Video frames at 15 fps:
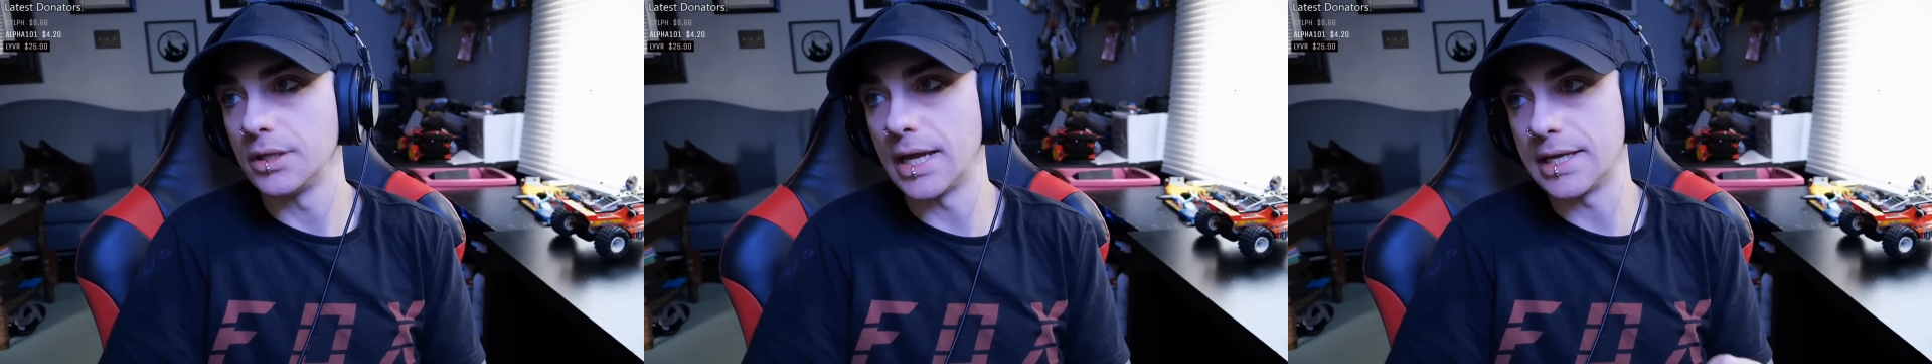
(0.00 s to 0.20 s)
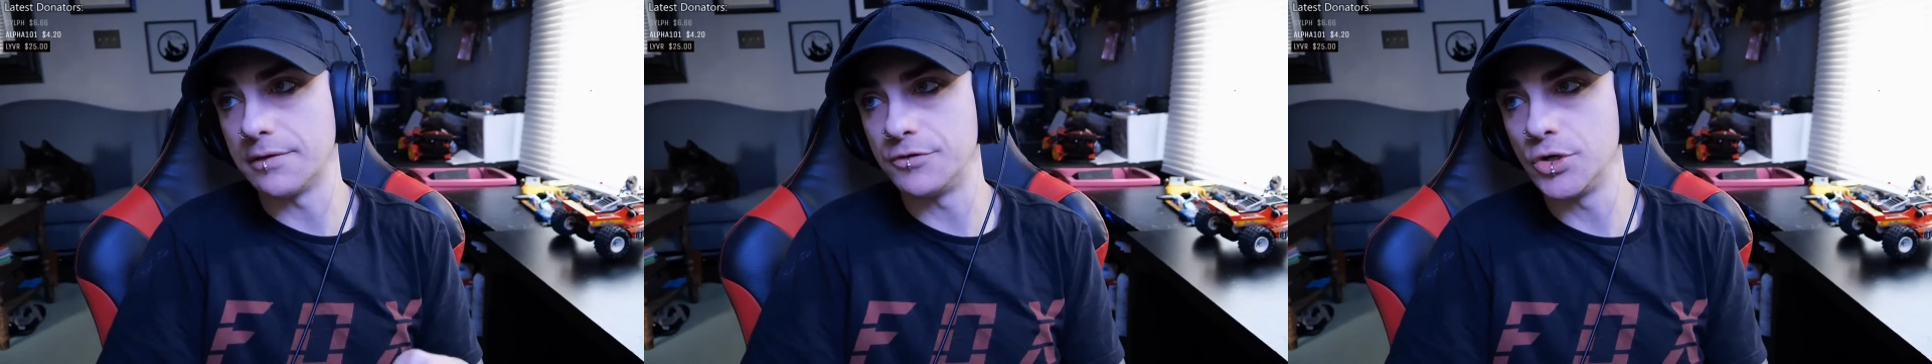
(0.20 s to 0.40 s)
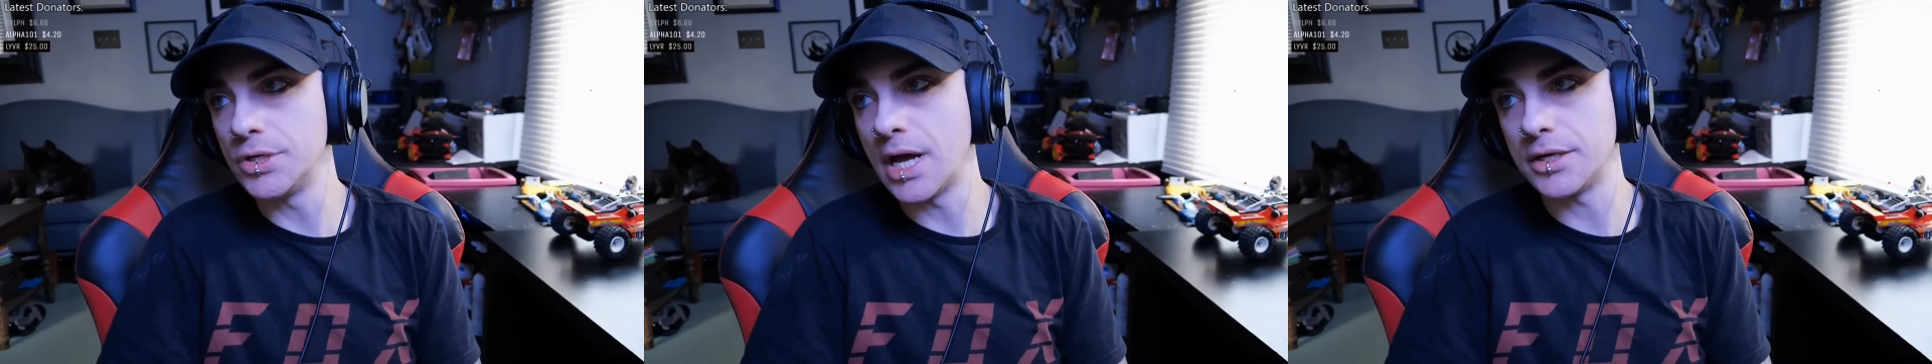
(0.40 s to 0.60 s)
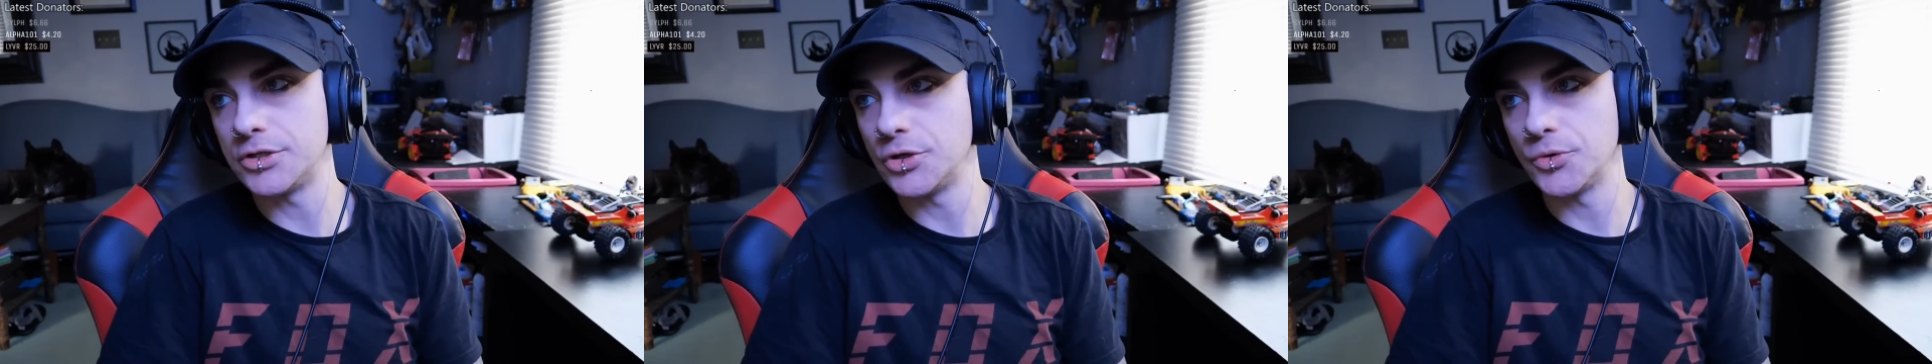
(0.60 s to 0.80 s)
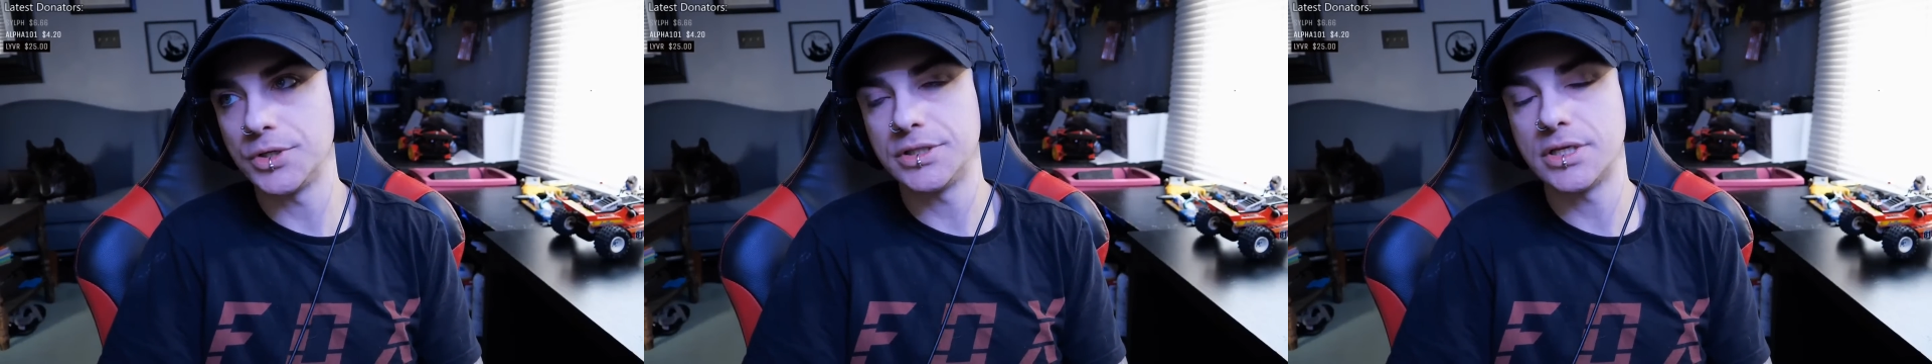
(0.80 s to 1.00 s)
Like, if you're
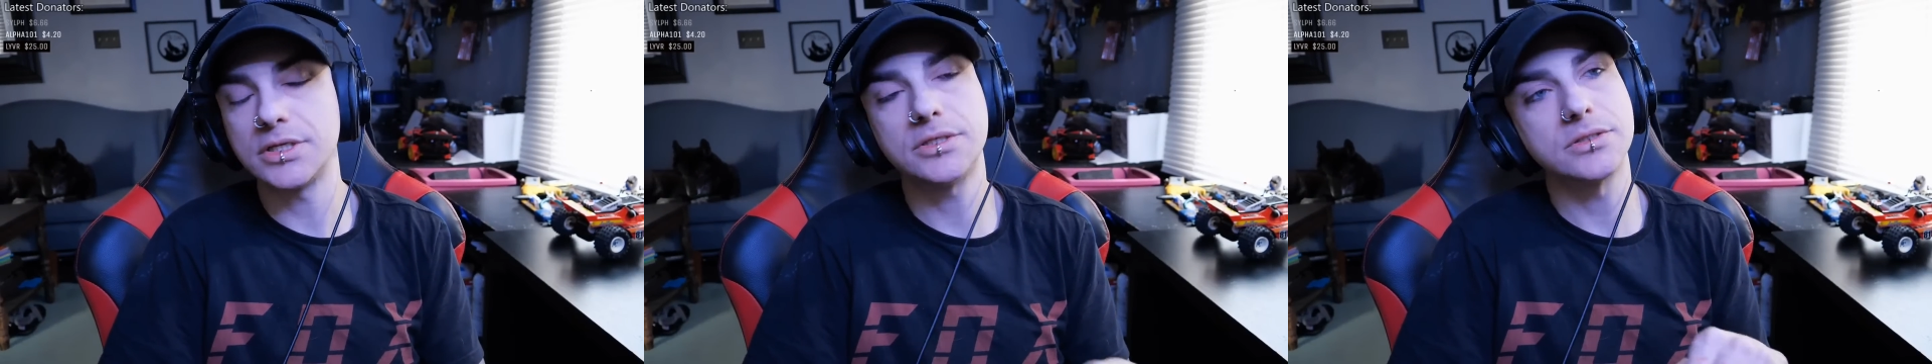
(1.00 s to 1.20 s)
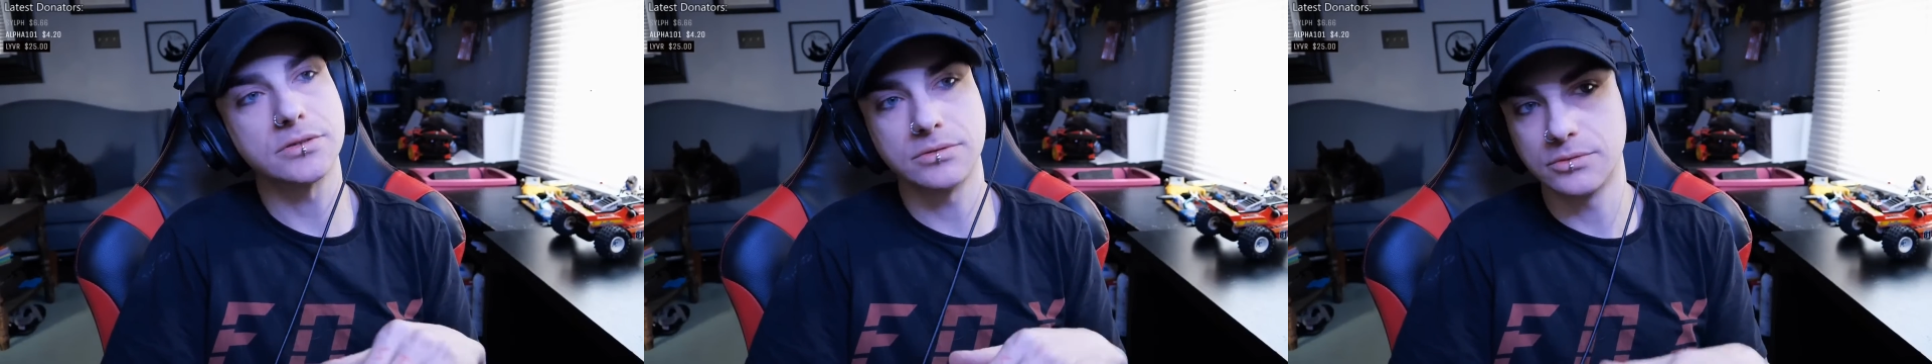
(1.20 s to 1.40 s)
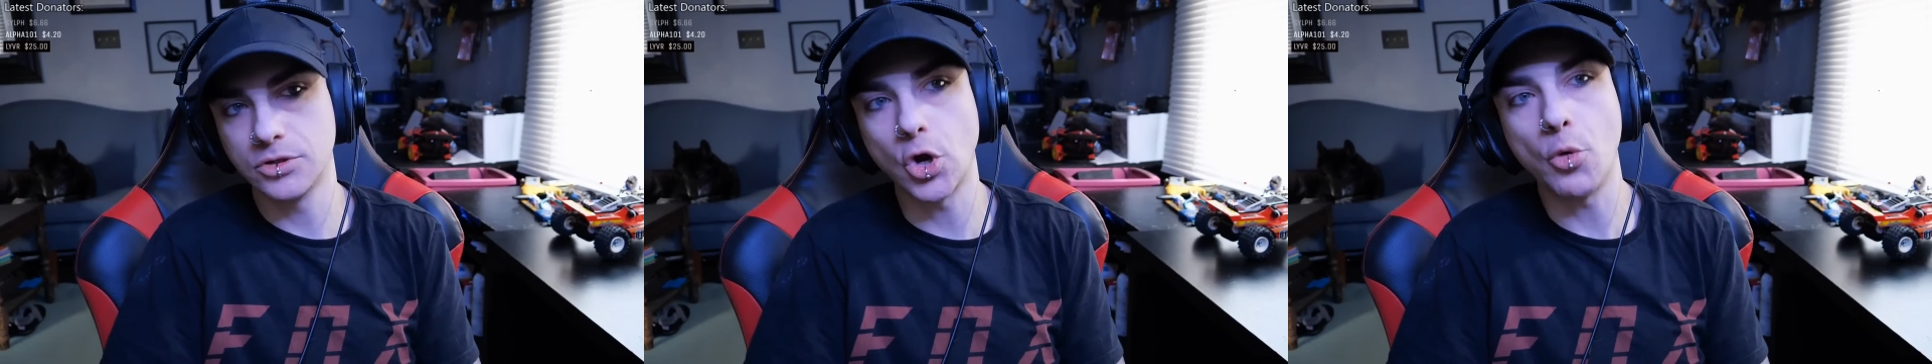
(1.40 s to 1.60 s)
not doing this,